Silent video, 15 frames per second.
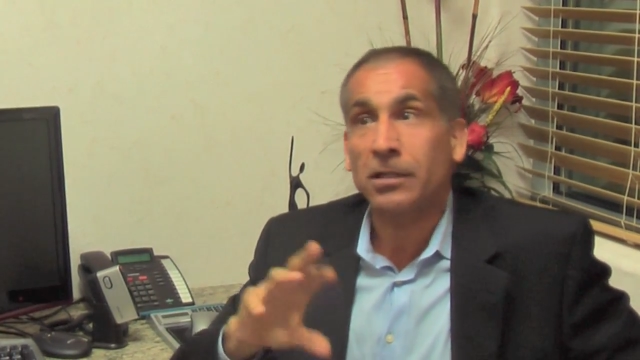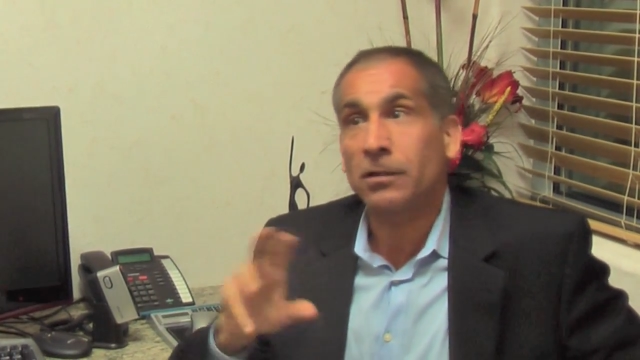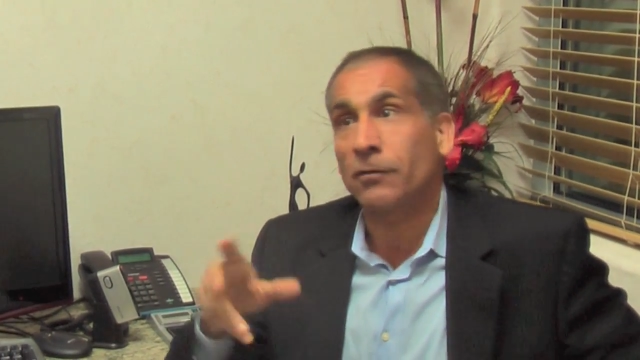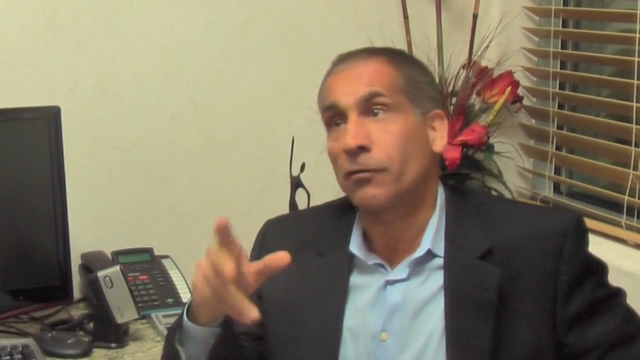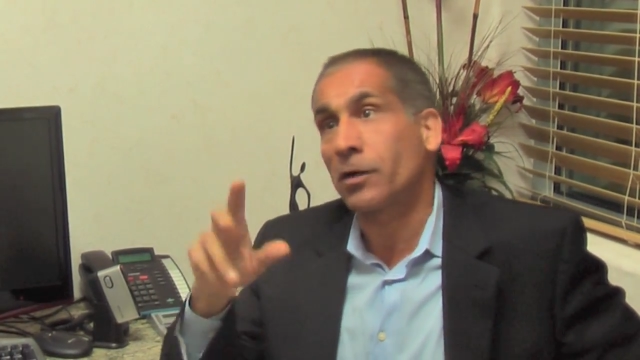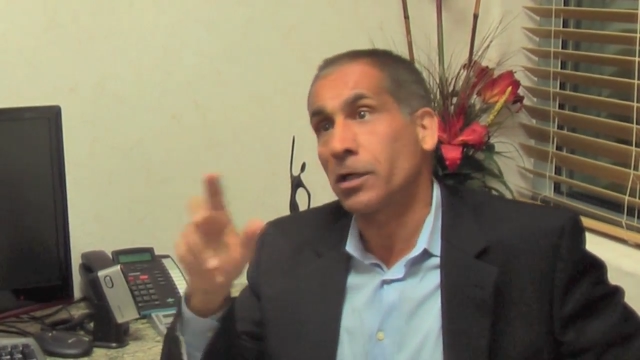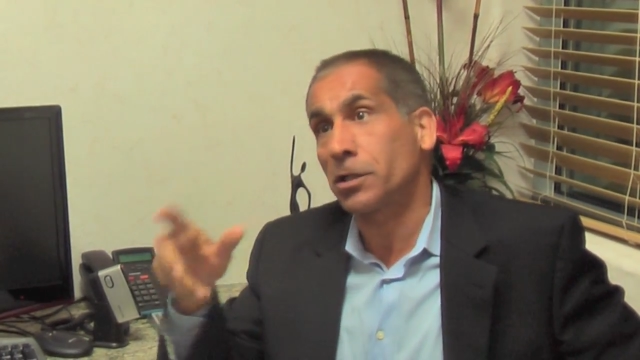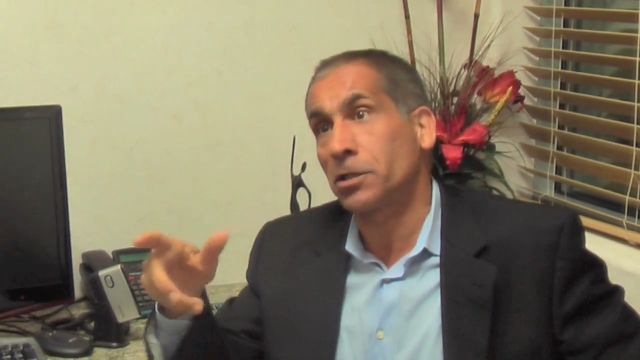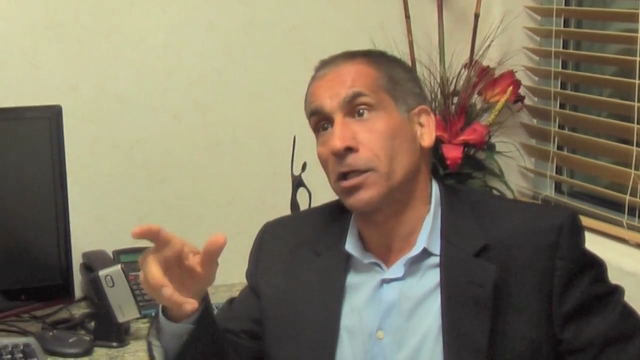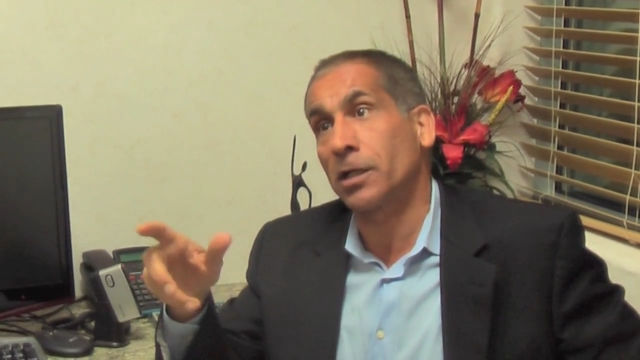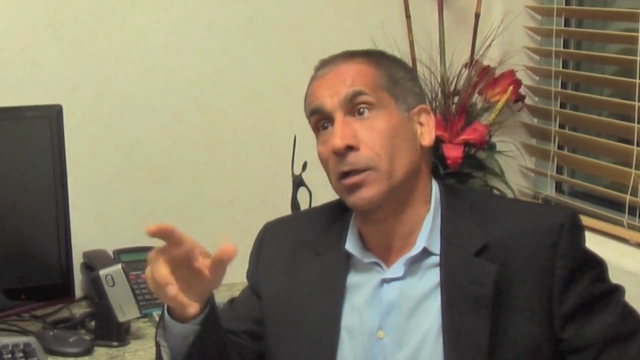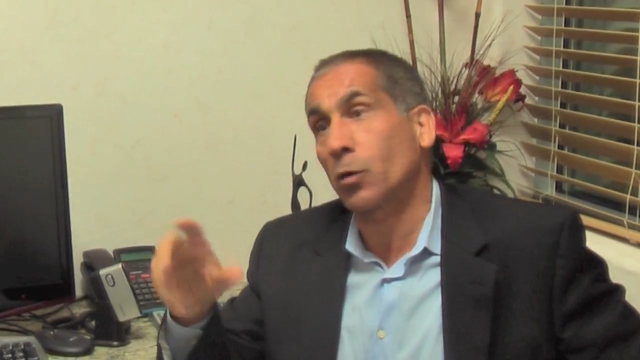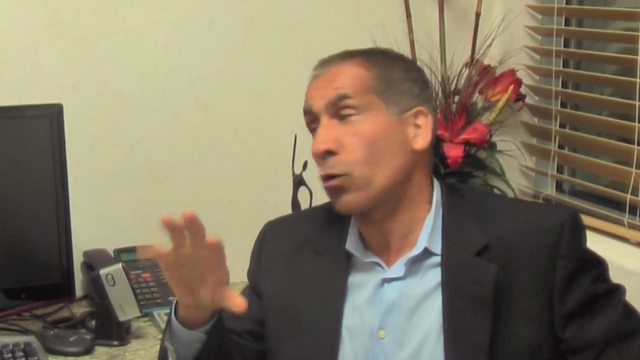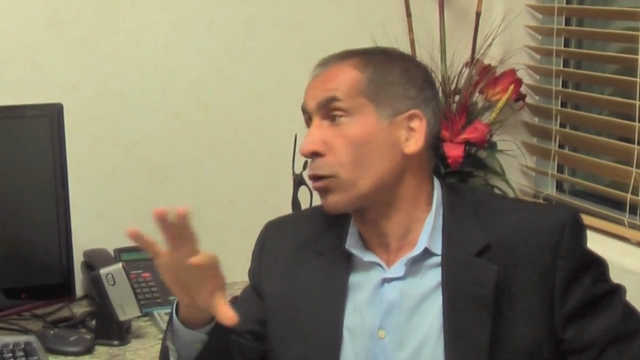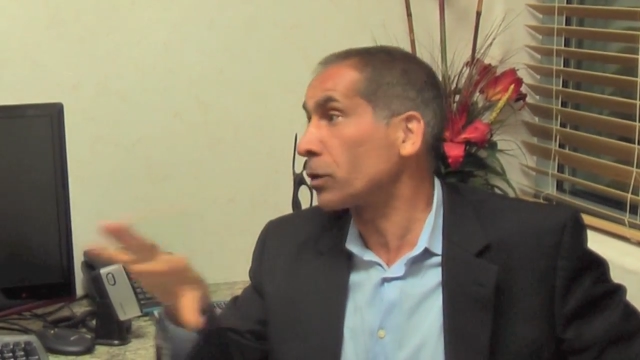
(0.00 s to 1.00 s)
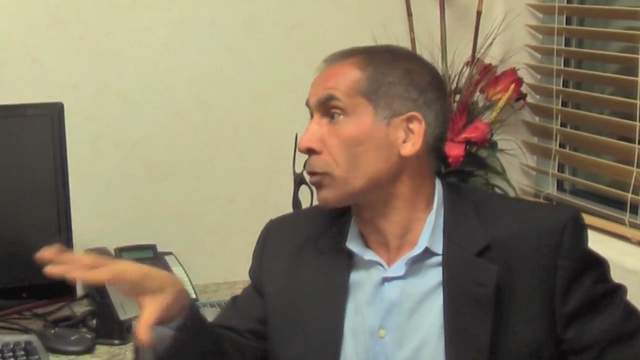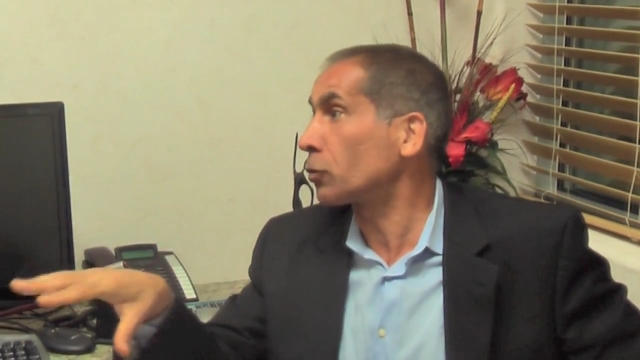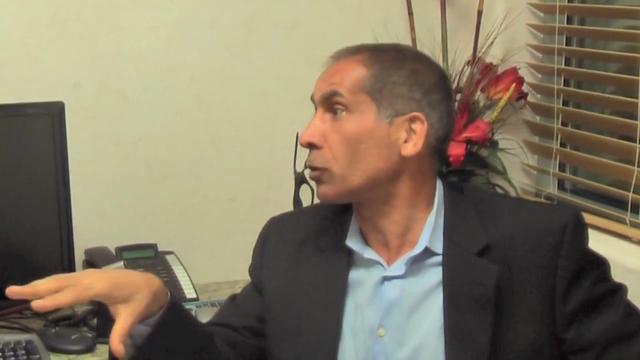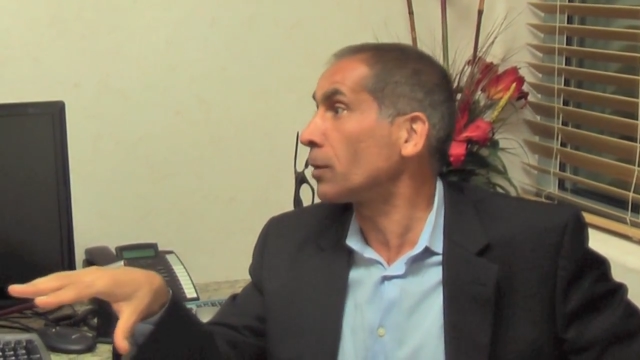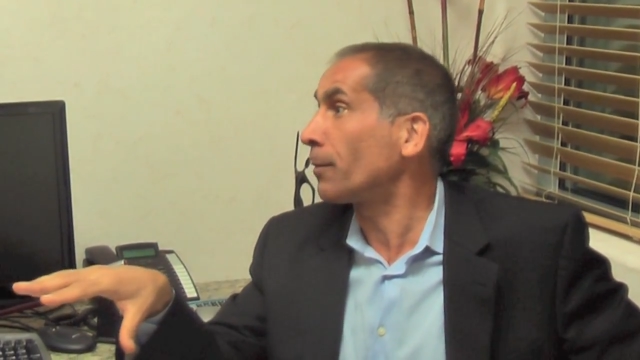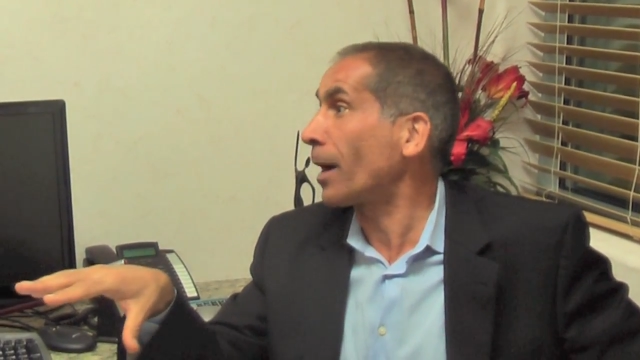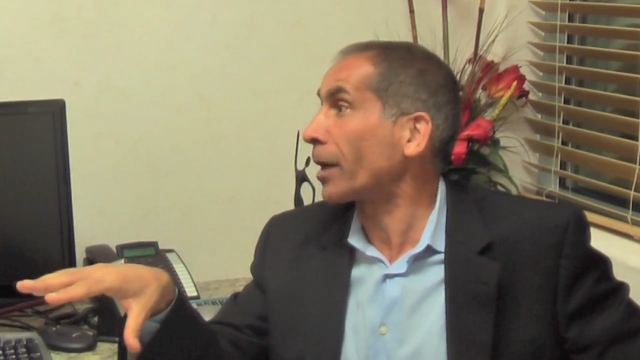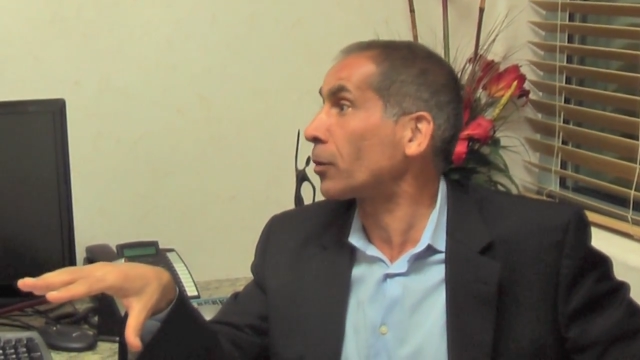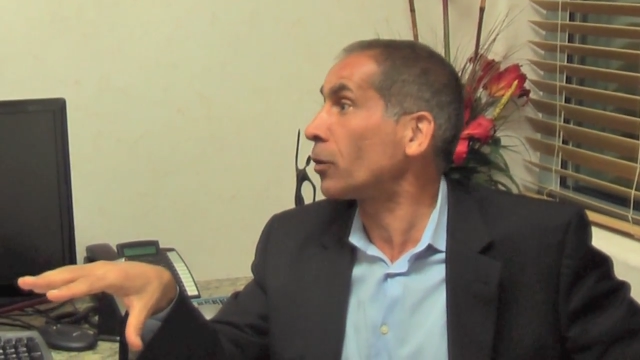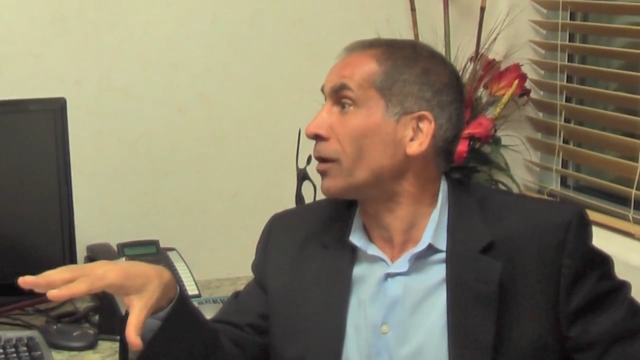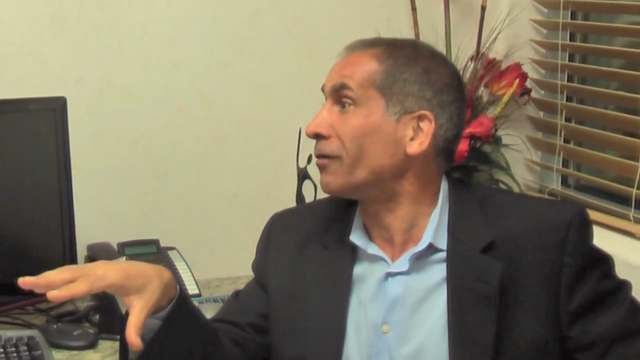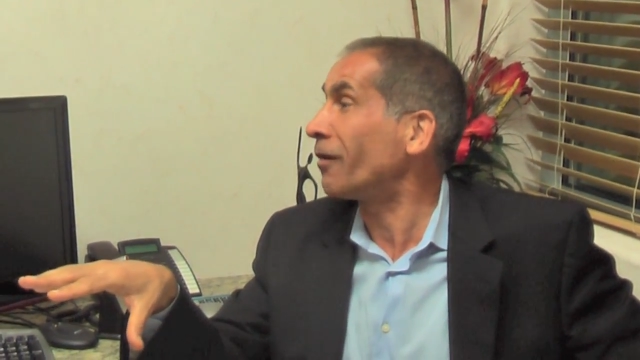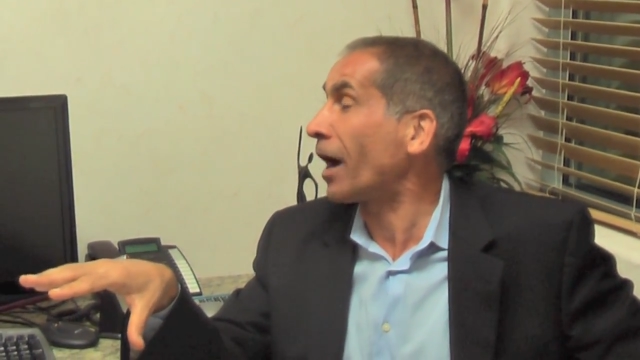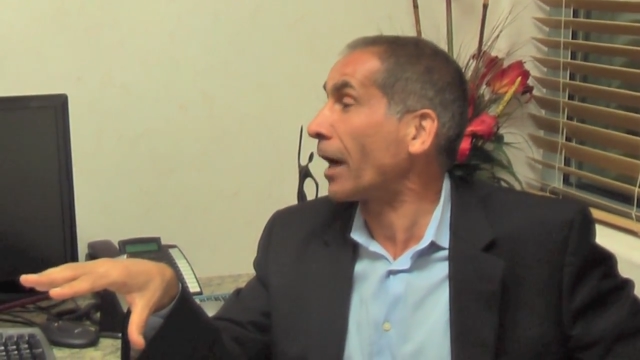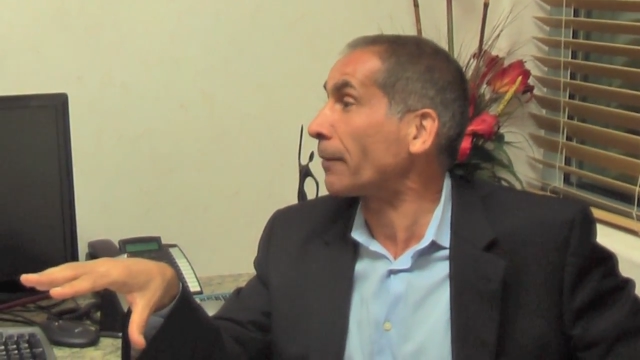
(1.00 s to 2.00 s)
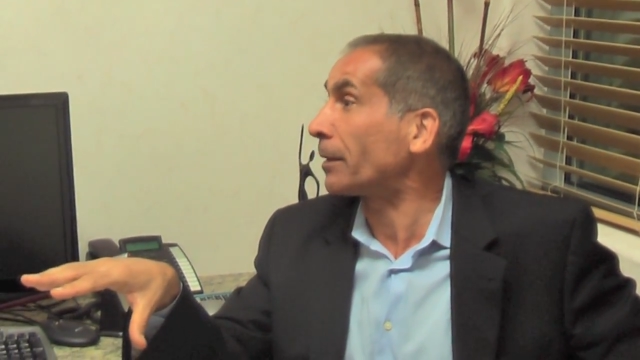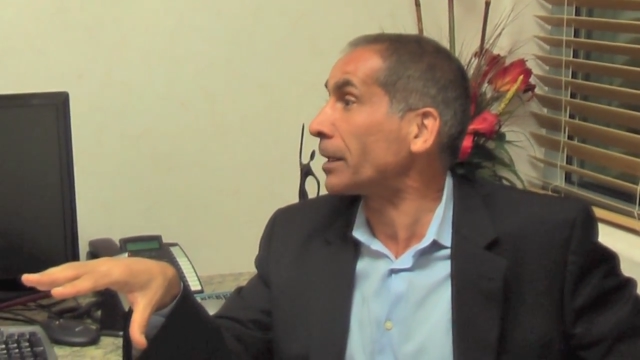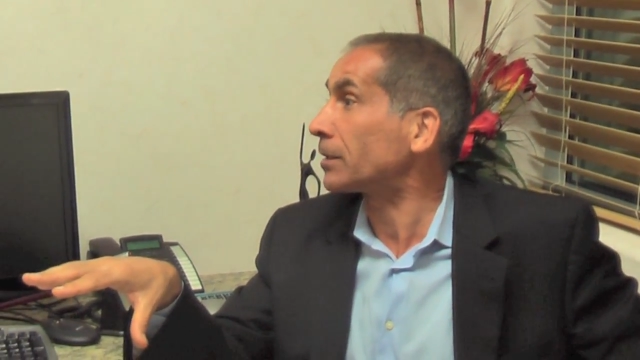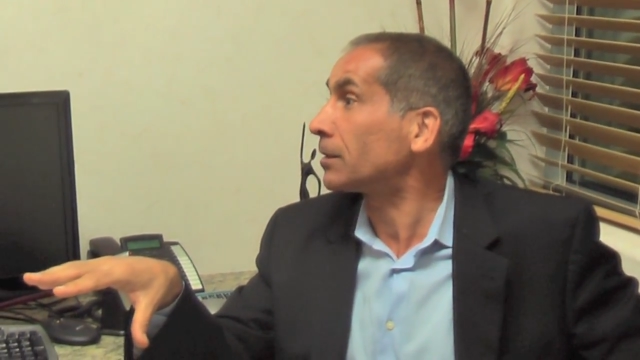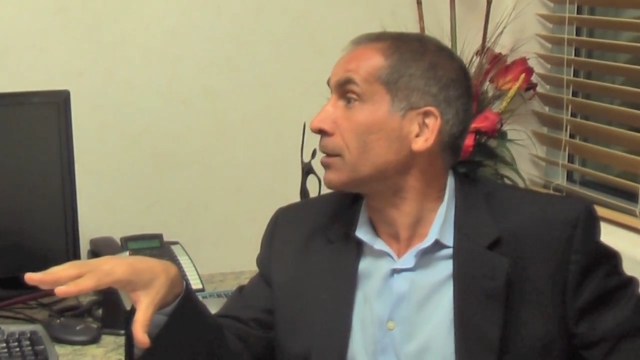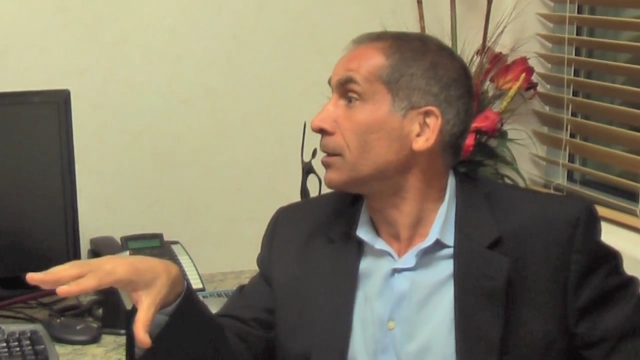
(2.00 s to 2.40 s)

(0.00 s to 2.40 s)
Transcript: differentiate according to the microenvironment.